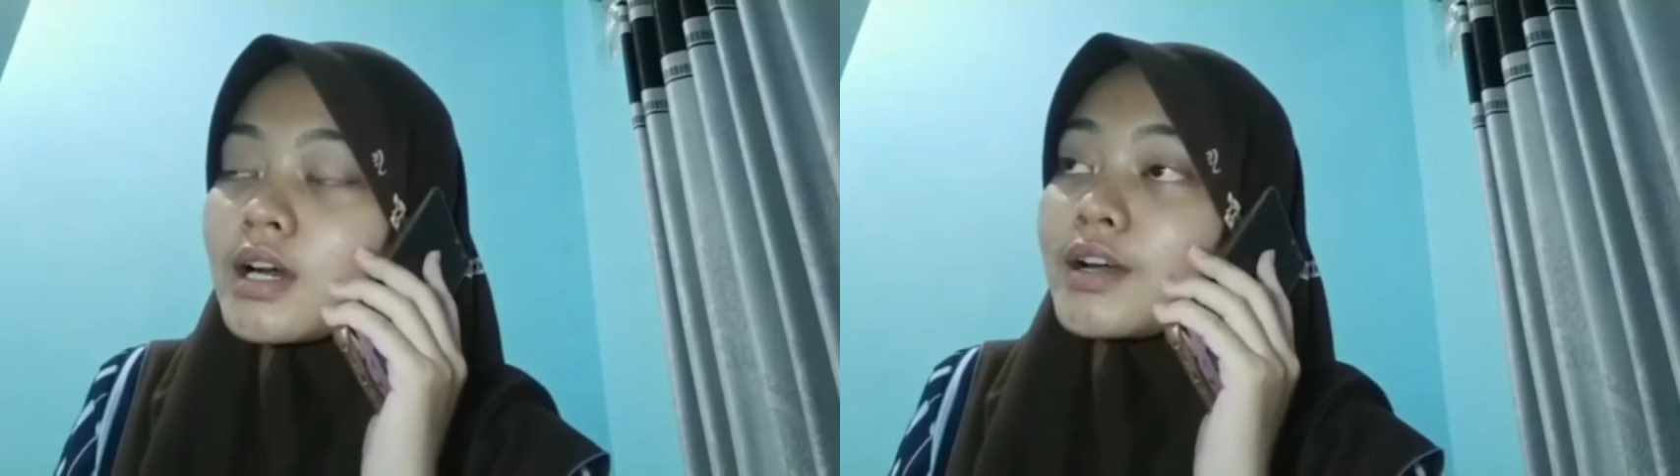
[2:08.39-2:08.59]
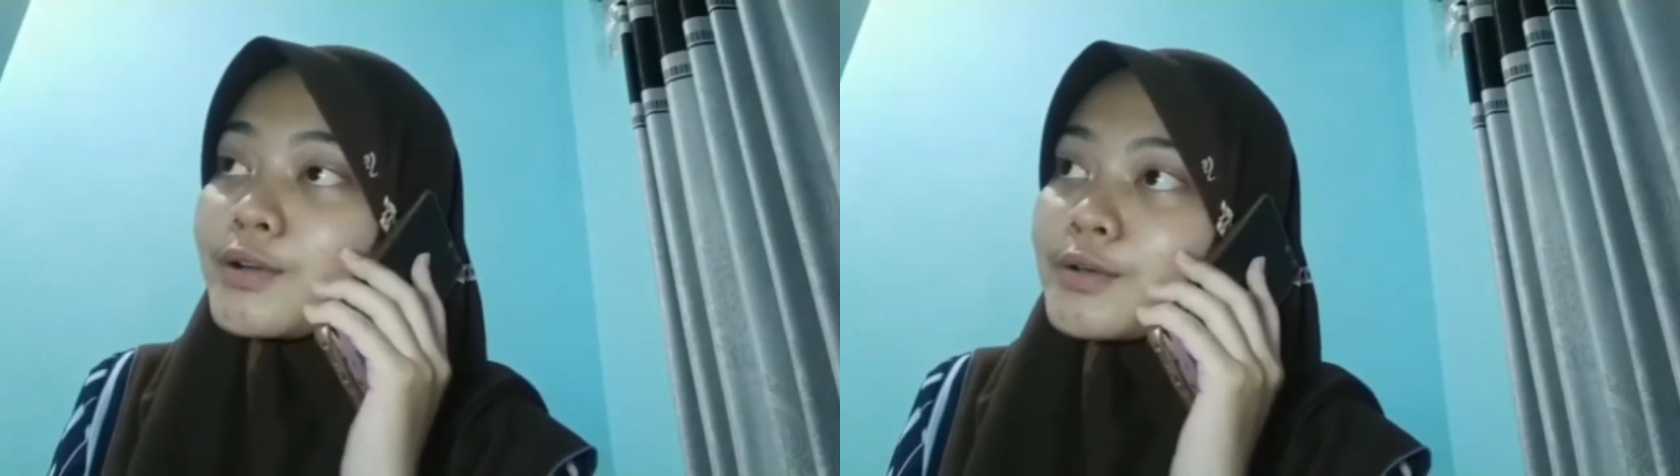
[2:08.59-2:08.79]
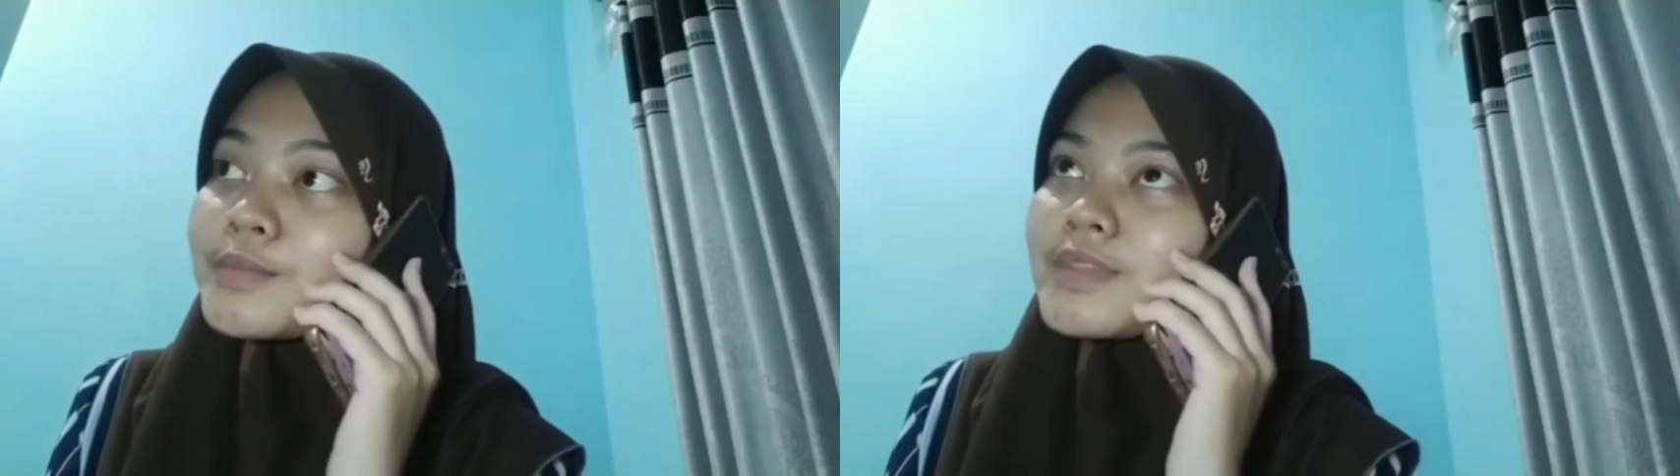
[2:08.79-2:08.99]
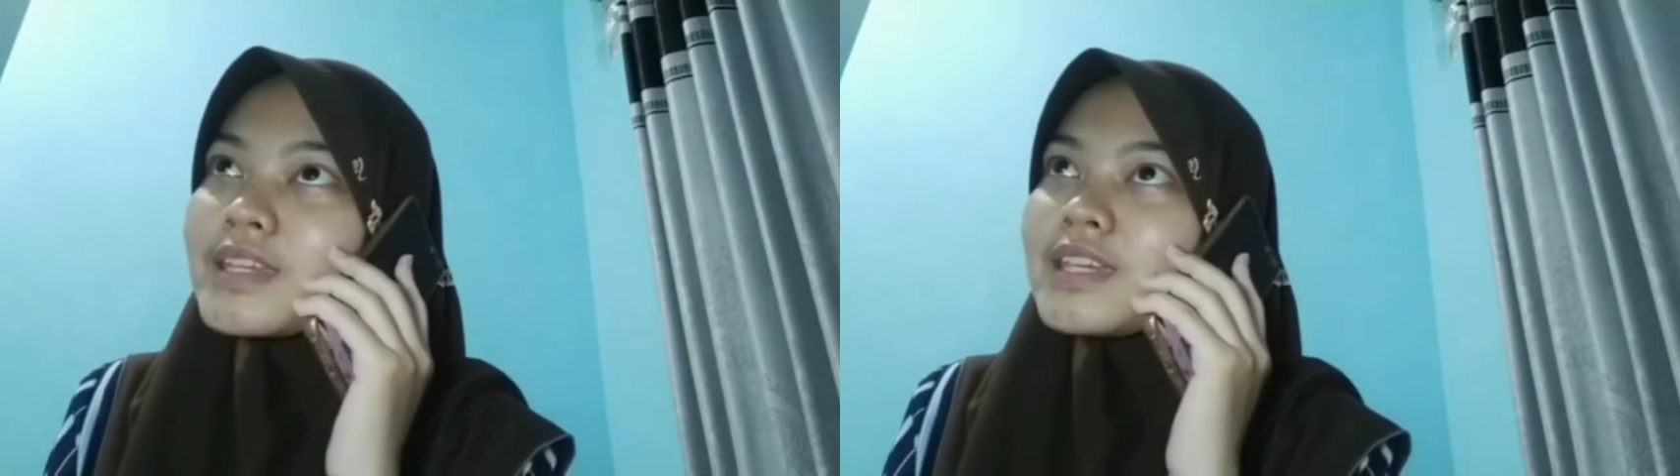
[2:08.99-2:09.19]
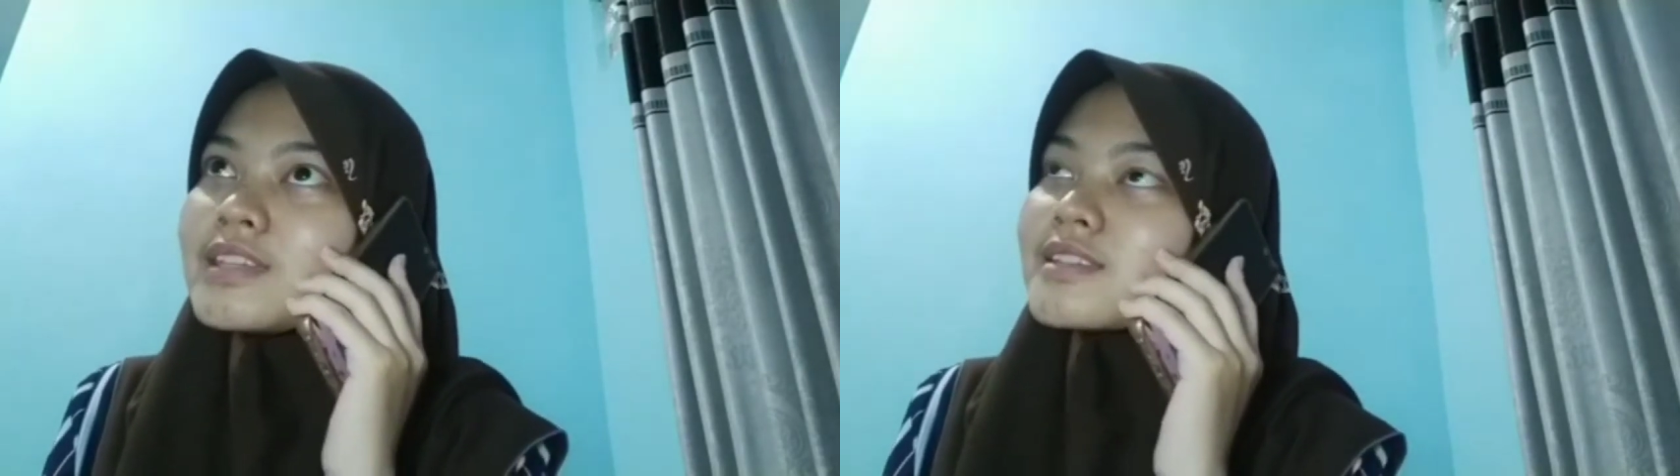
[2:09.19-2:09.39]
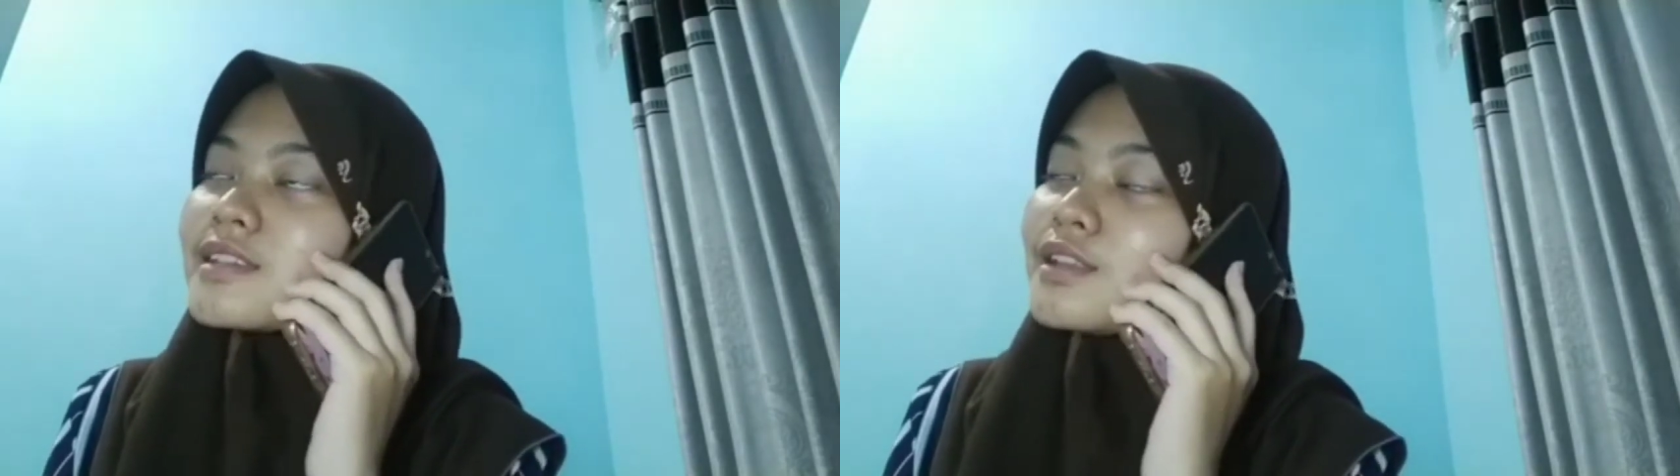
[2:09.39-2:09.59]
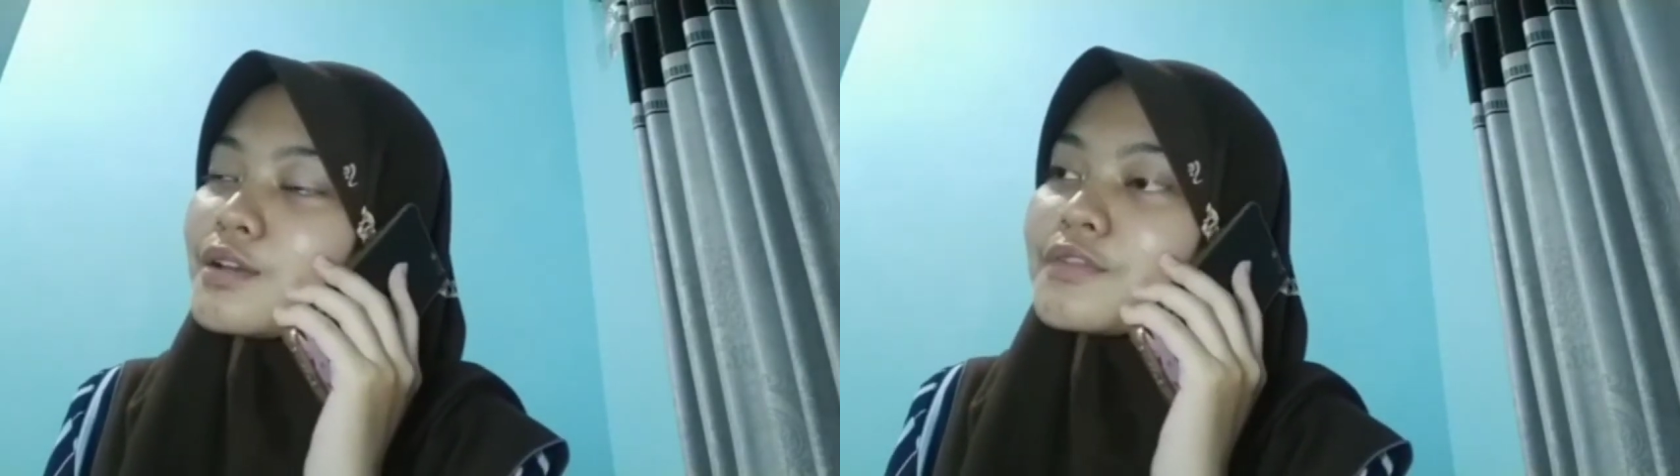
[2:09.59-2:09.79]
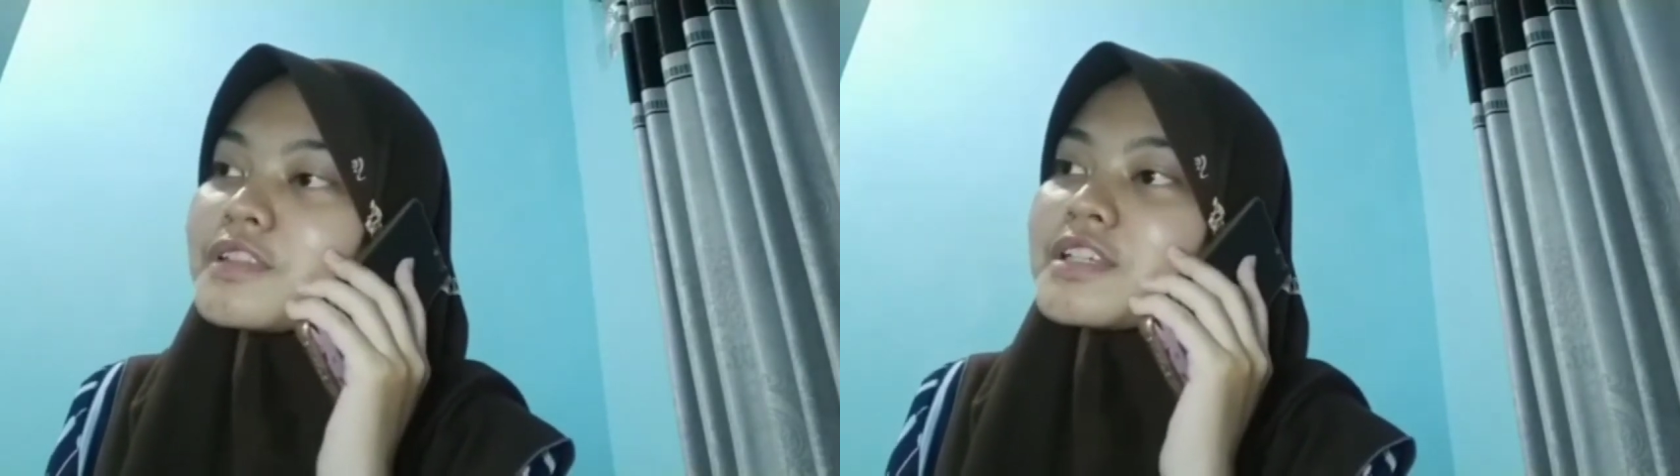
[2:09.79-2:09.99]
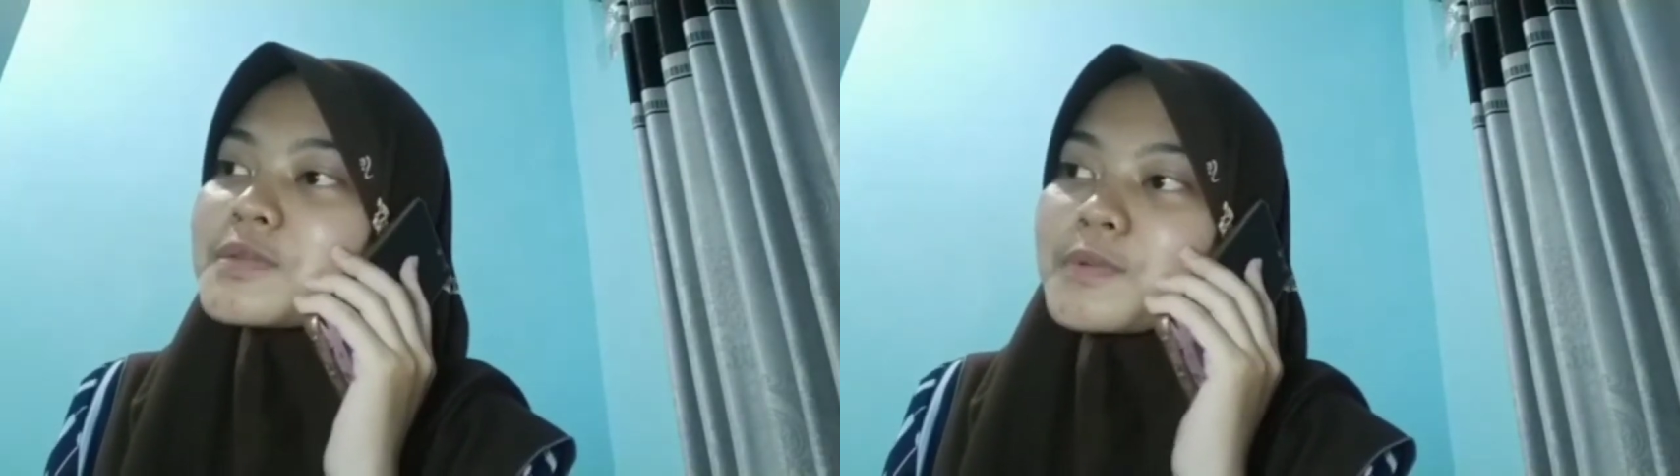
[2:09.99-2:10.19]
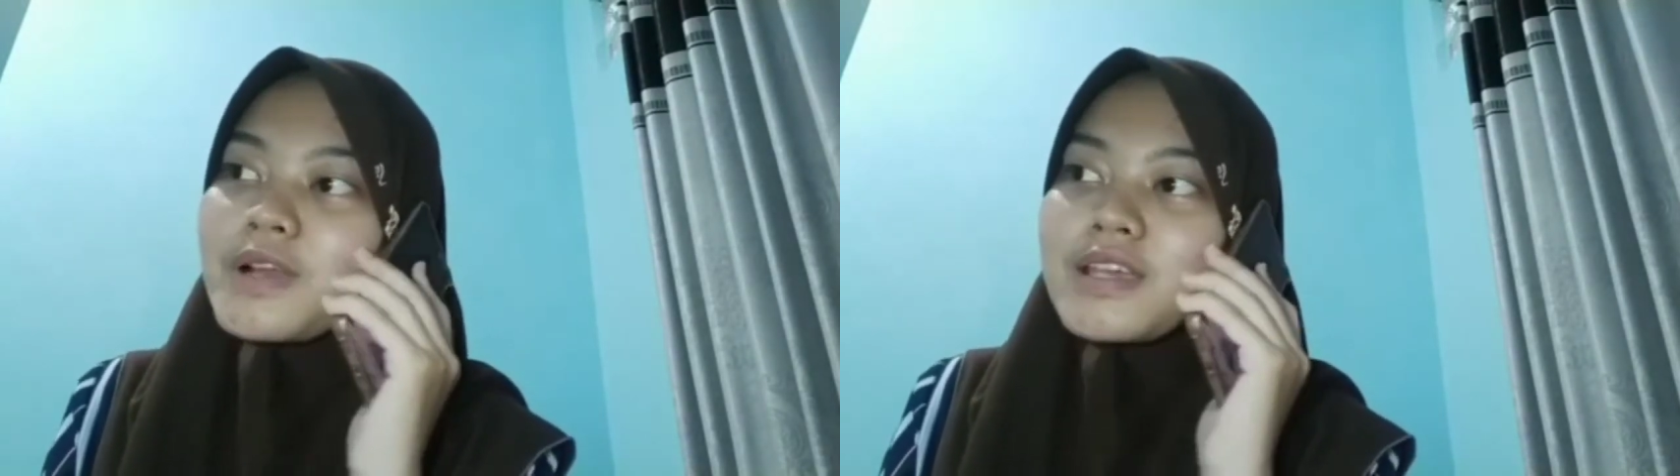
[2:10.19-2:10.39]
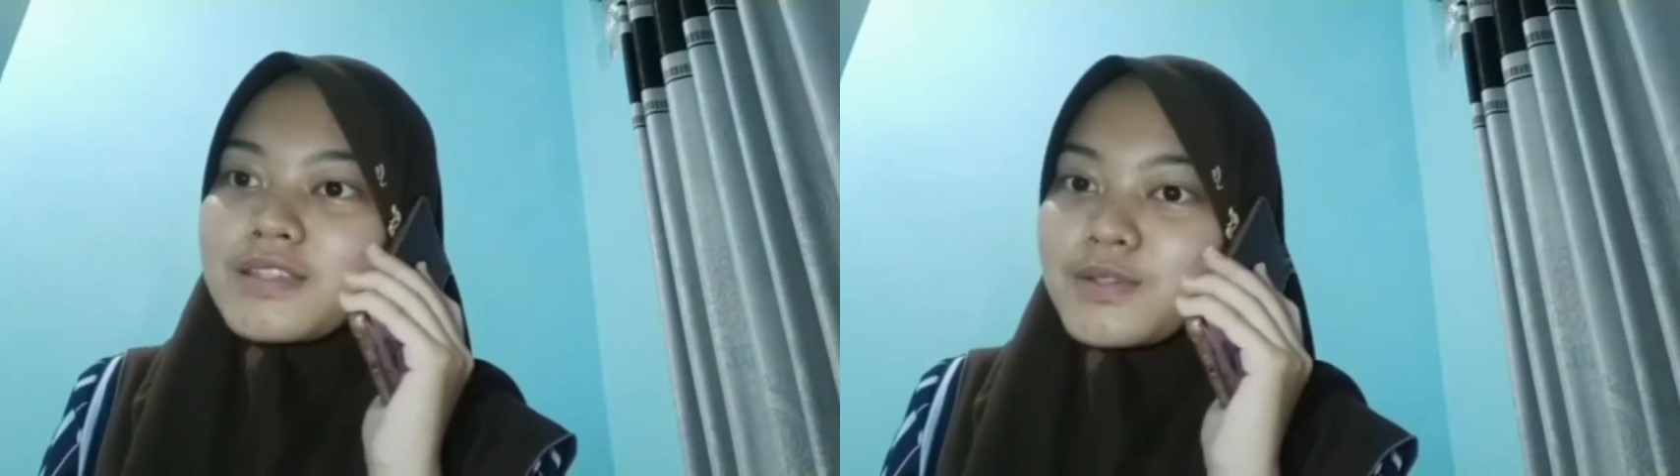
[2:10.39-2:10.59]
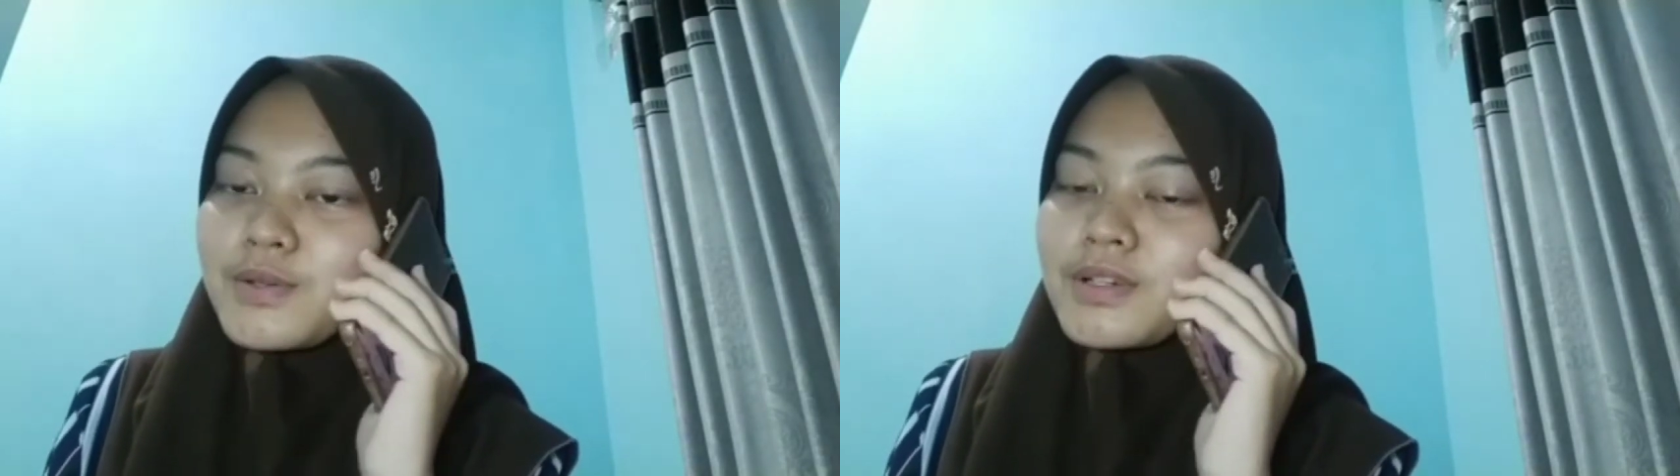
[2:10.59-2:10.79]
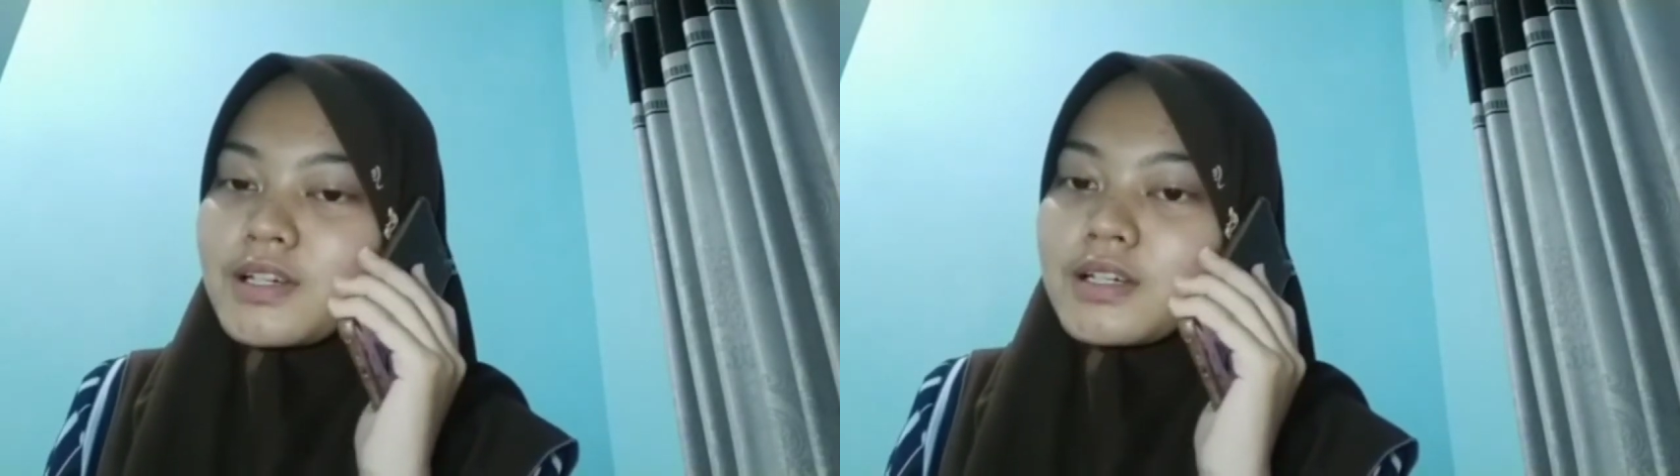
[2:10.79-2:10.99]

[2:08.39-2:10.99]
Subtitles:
I hope it's a lovely surprise too.